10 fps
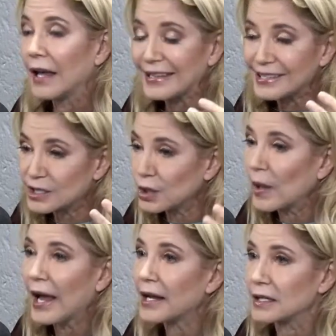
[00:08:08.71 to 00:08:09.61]
still
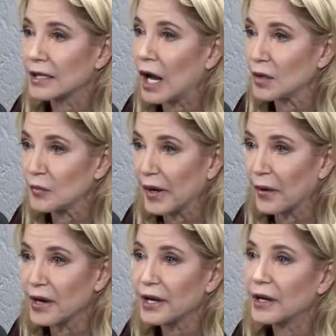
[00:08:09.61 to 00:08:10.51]
hadn't gotten
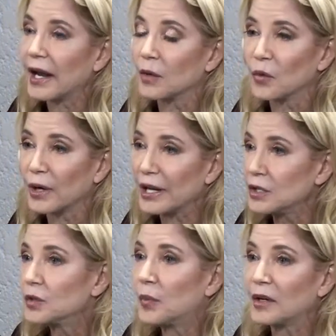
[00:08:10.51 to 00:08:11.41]
married and were
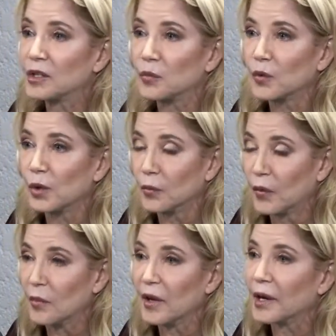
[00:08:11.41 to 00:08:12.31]
independent
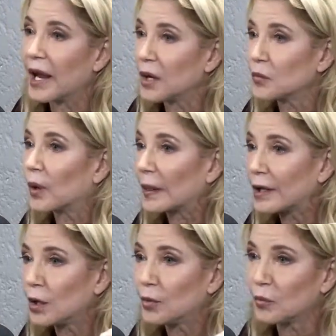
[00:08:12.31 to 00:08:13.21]
women and were a
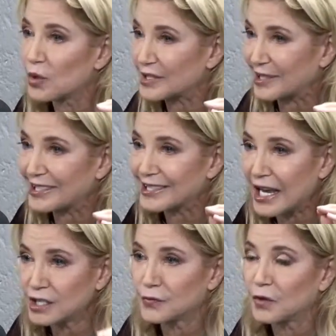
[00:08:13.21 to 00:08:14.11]
little bit more
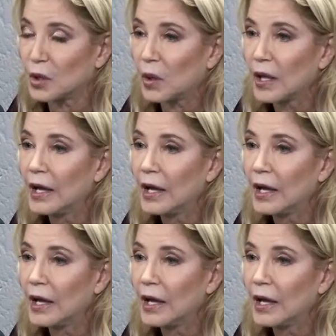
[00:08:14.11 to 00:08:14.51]
successful.